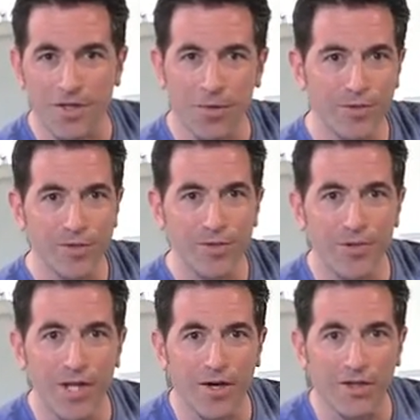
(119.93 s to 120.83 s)
Old school,
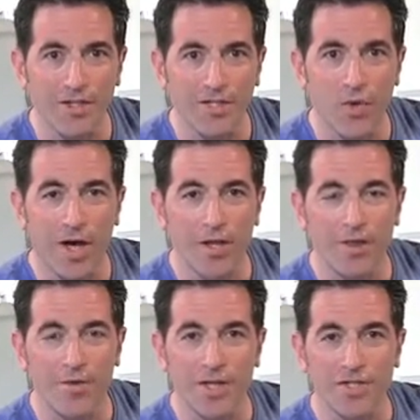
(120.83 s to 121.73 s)
they called it squat
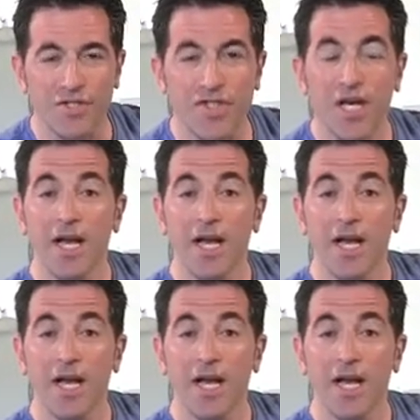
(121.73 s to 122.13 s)
thrusts.